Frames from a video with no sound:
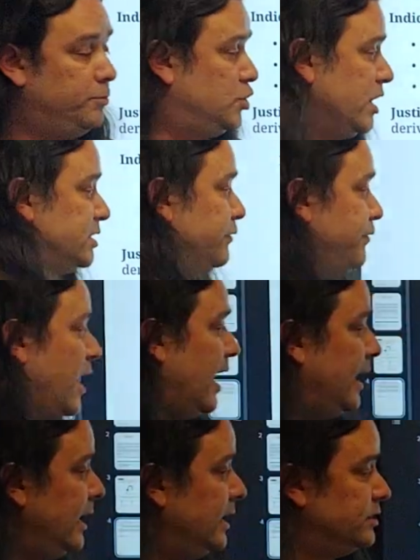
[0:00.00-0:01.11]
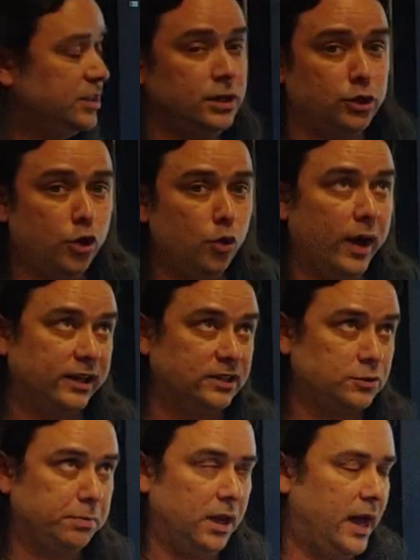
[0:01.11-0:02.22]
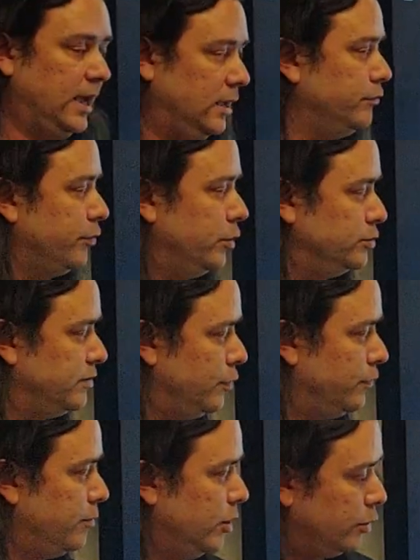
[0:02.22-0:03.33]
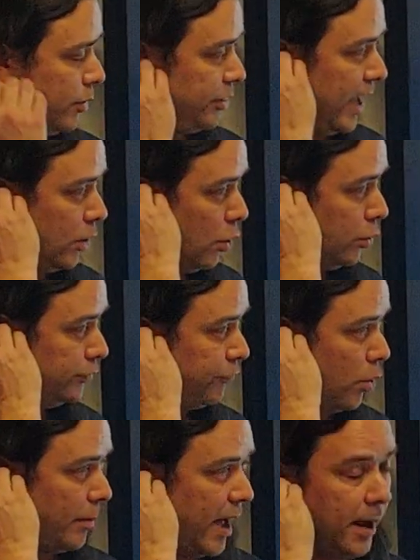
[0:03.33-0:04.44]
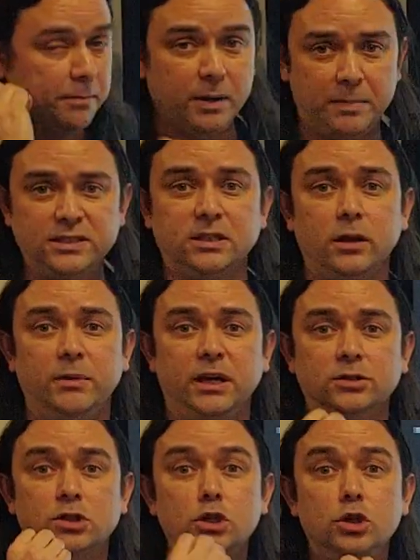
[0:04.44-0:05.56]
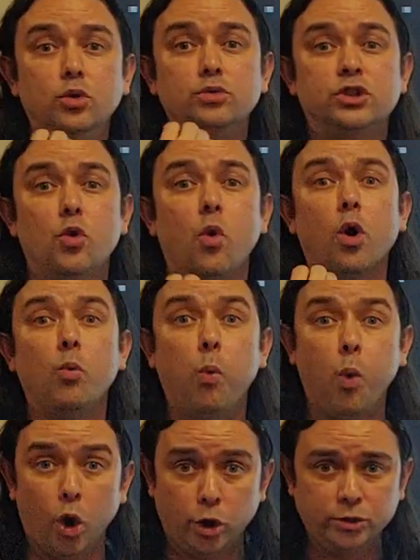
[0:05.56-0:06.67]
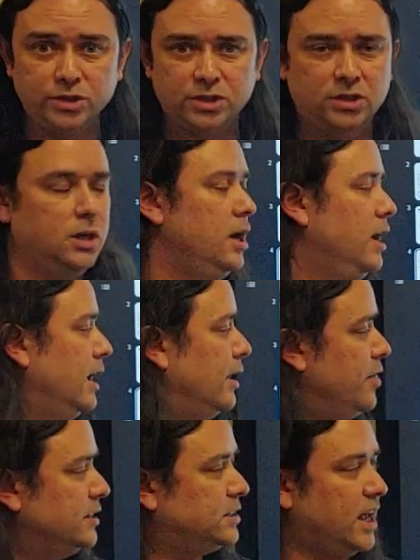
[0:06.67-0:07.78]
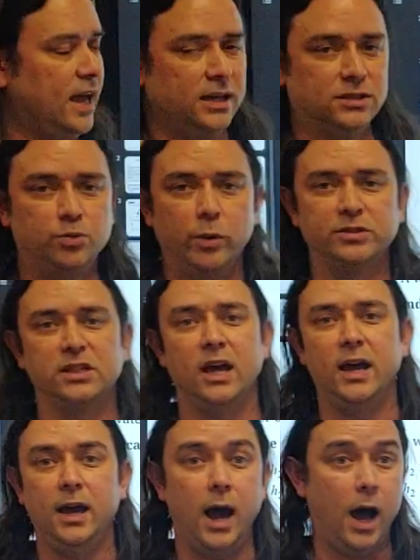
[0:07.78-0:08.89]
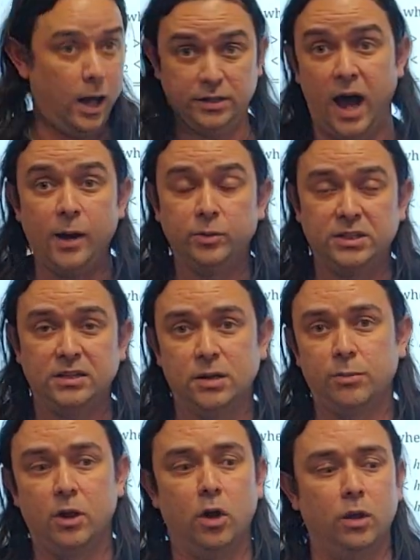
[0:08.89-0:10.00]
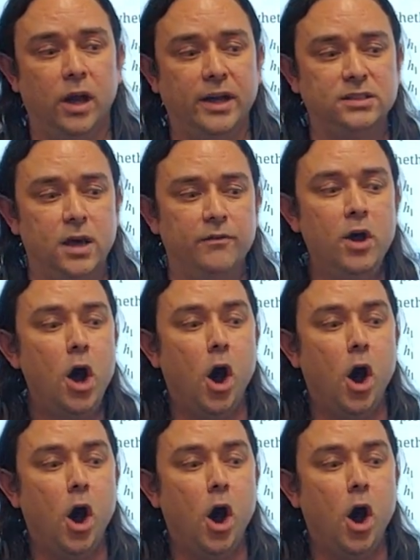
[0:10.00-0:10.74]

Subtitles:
Justify is the new explain, for those of you familiar with that old format, but it basically means use your words. In this case, we would say, I would say something along the lines of,